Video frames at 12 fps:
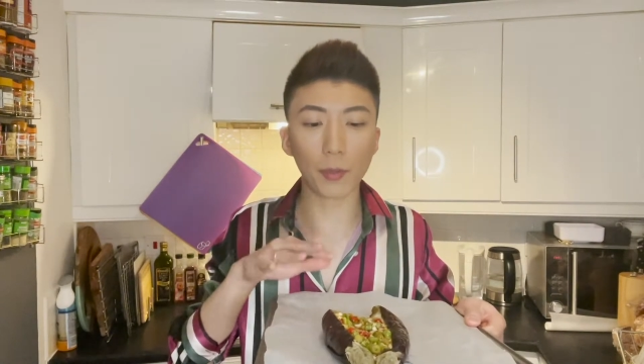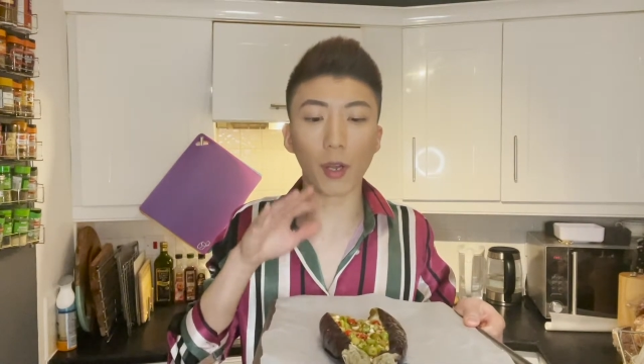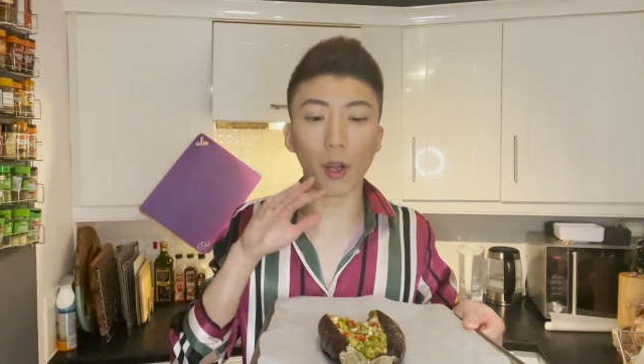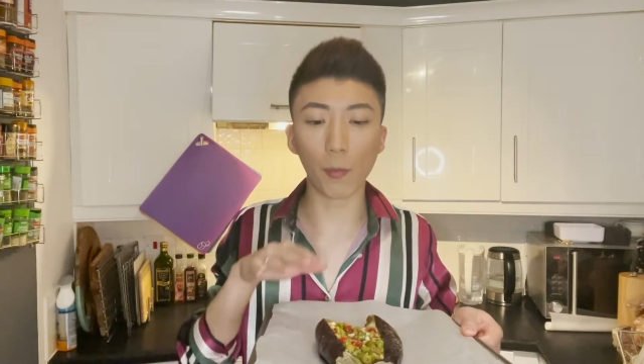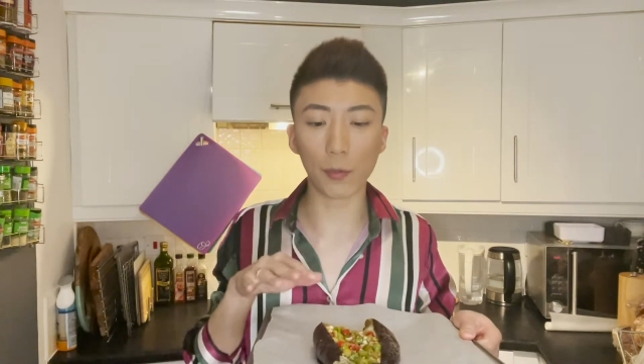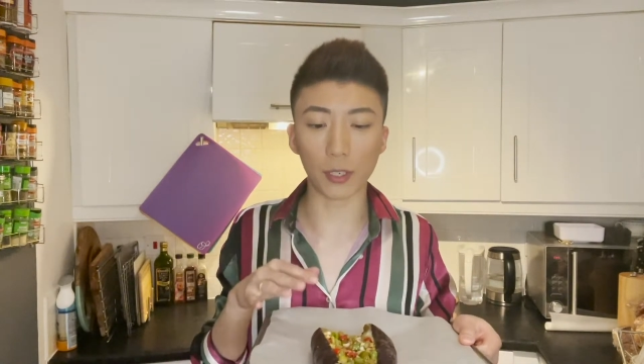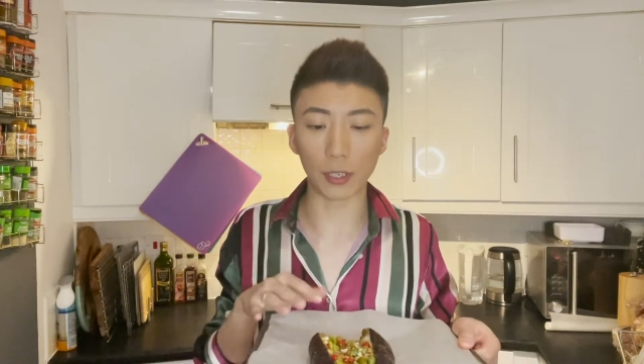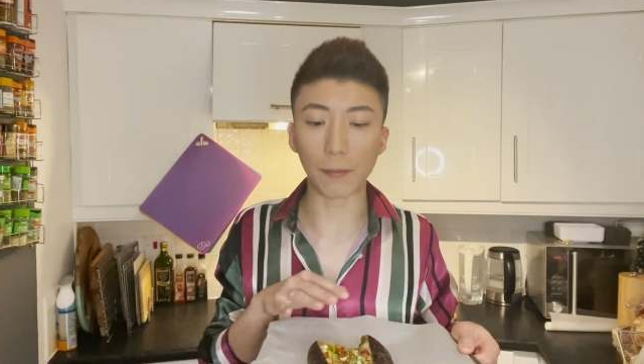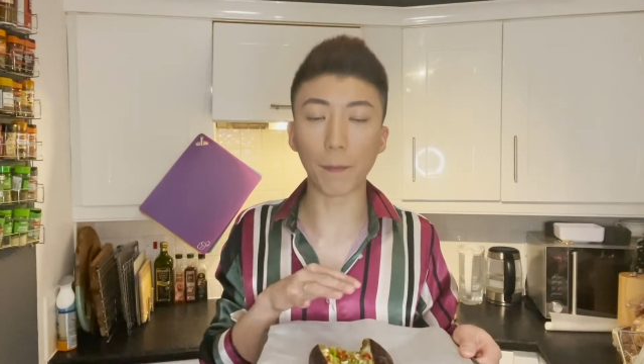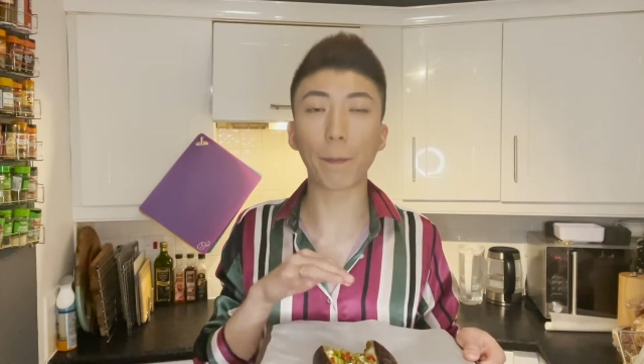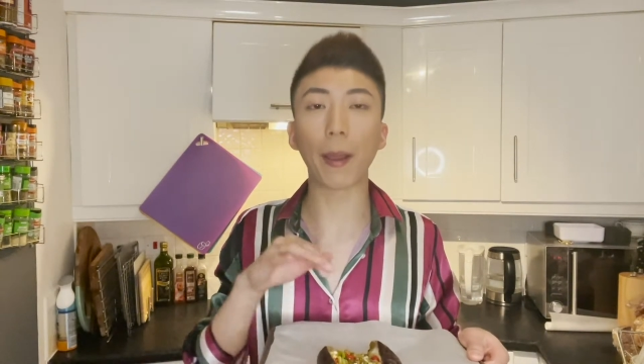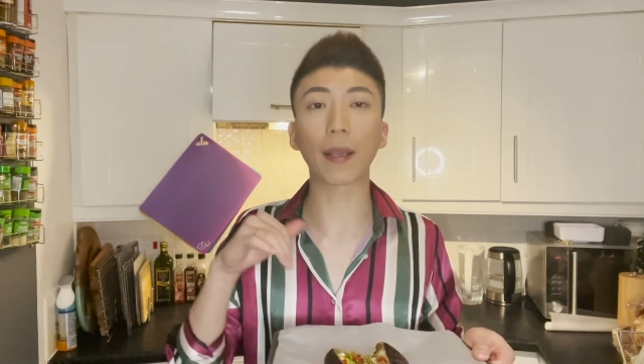
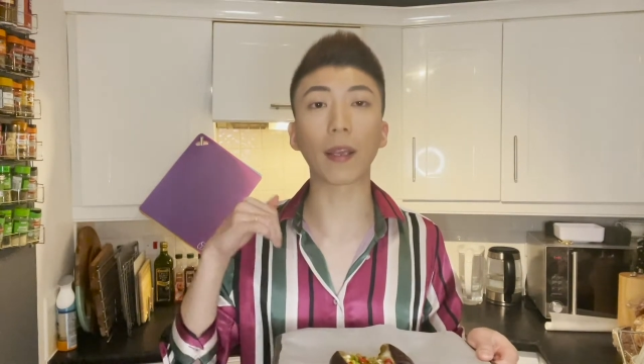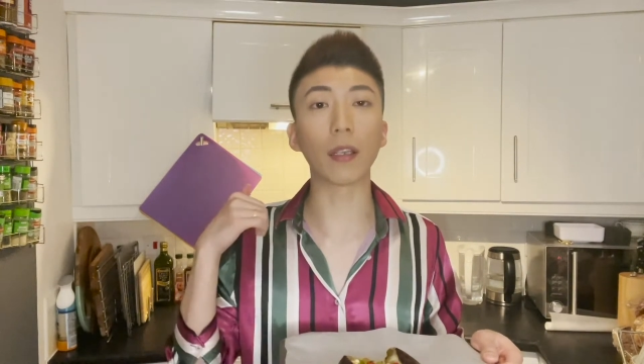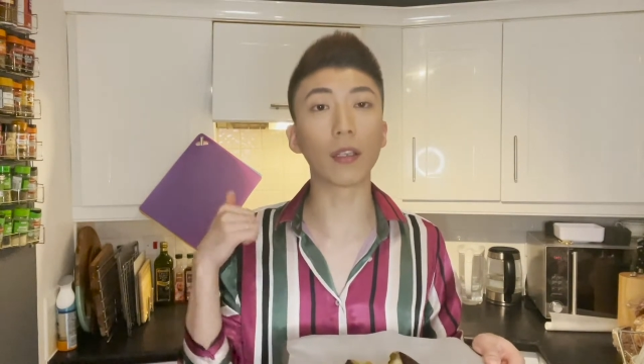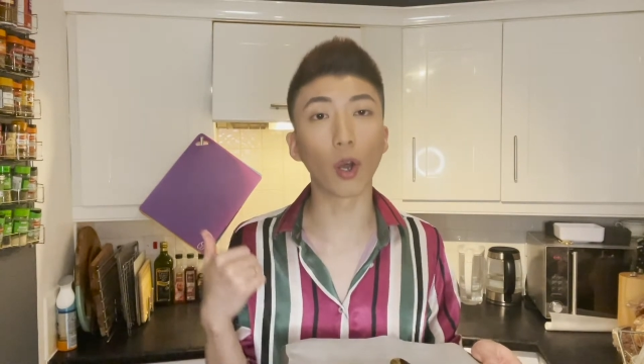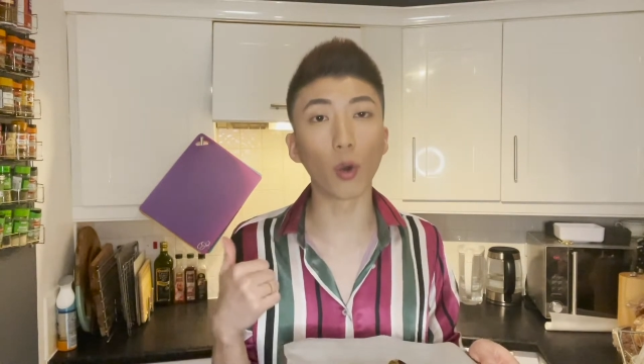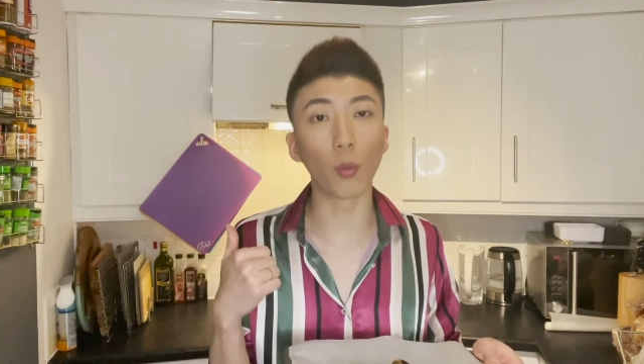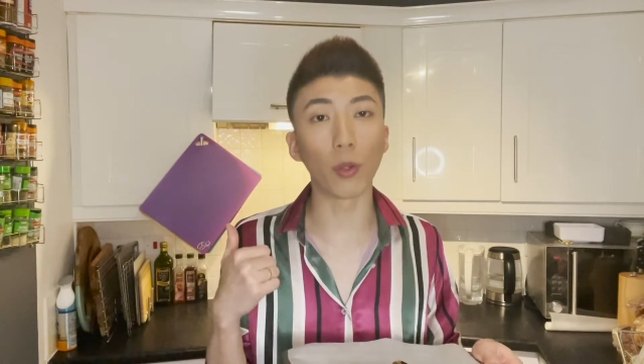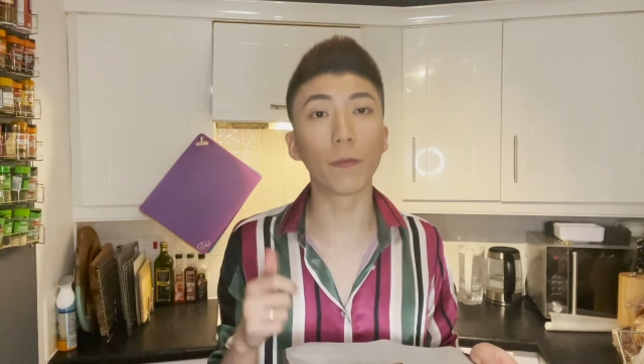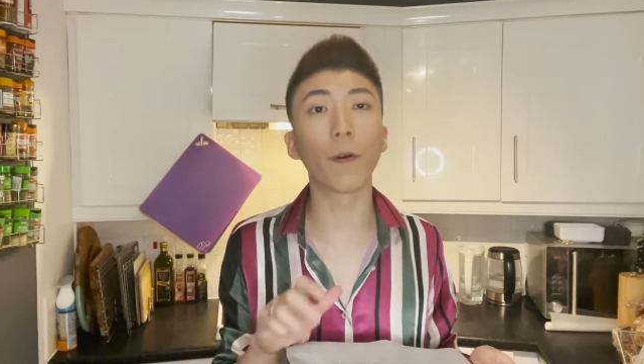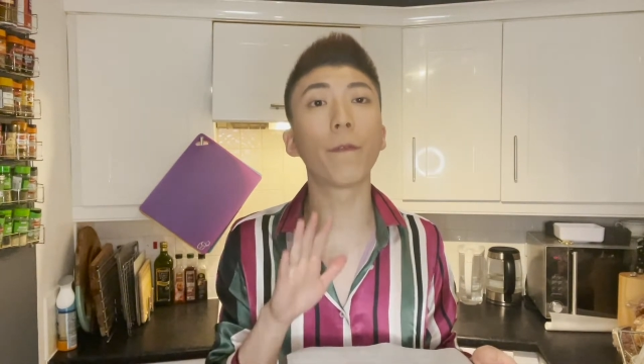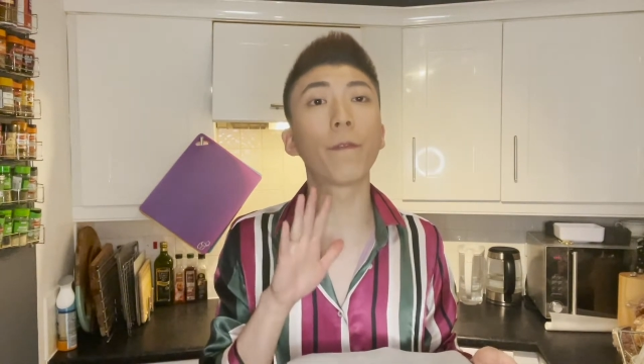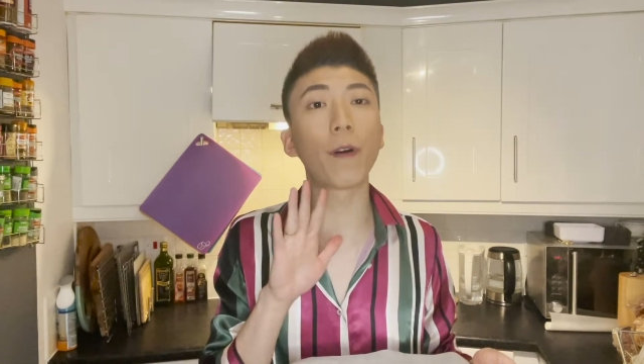aubergine back in the oven
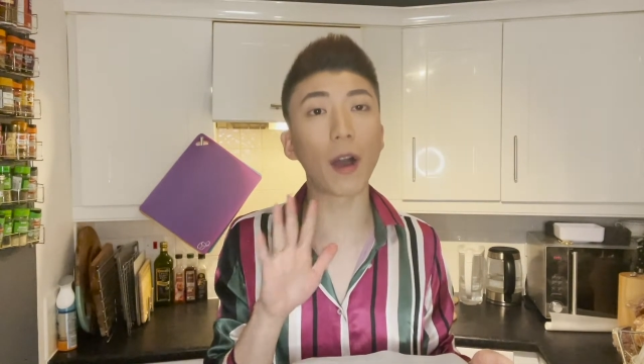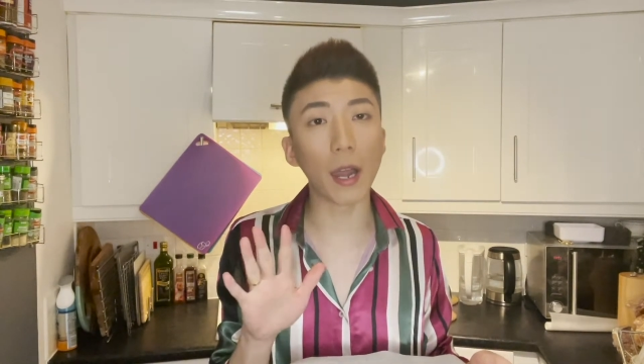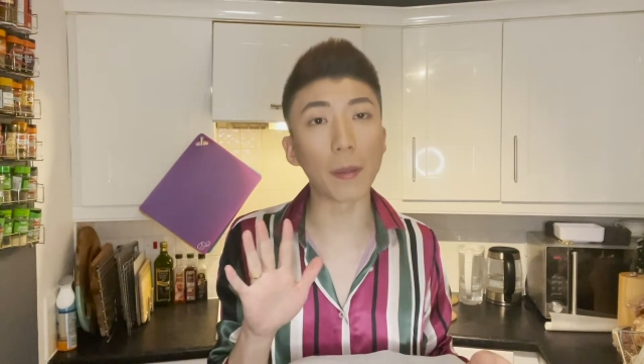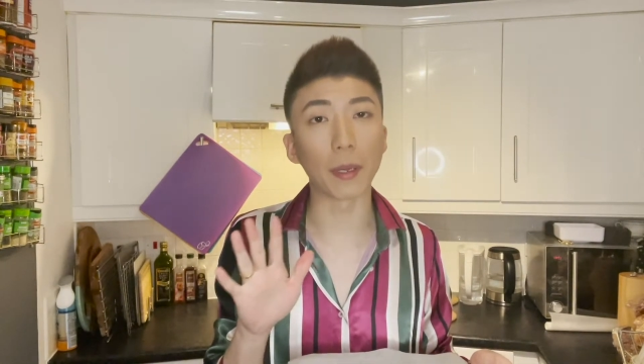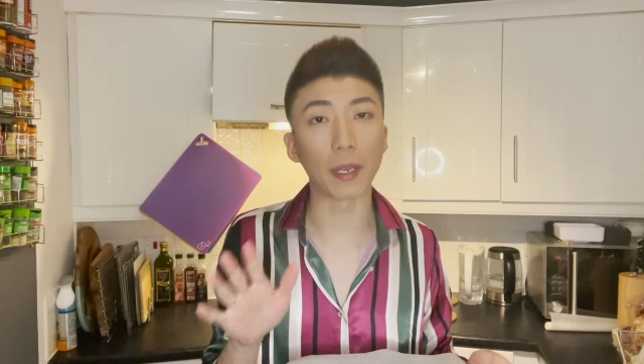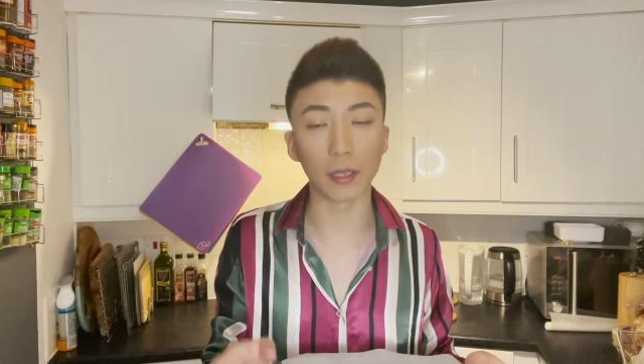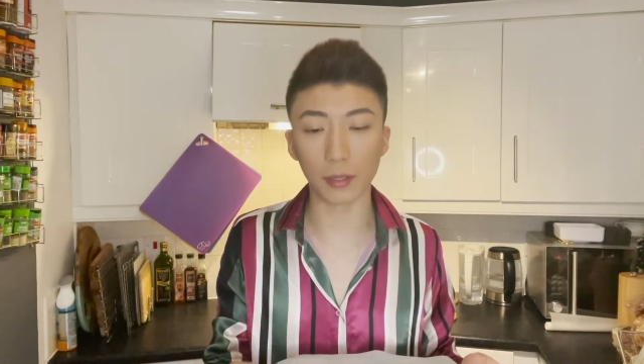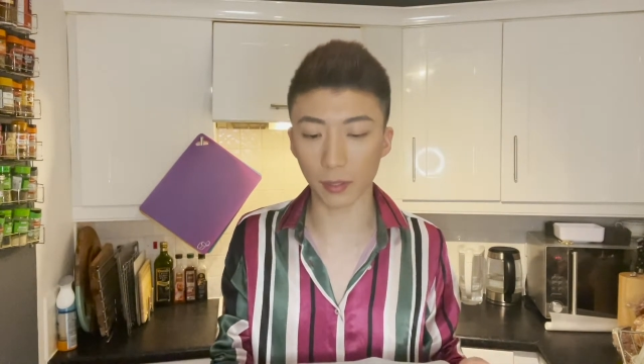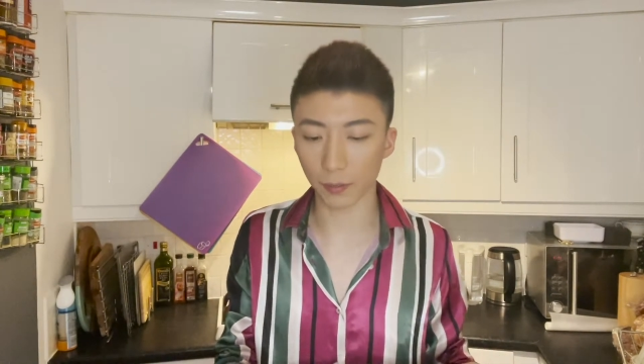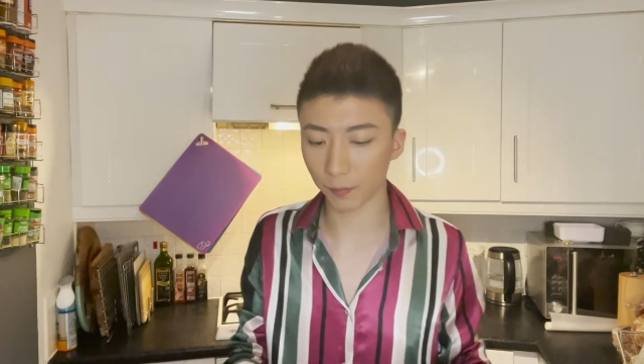for 5 minutes.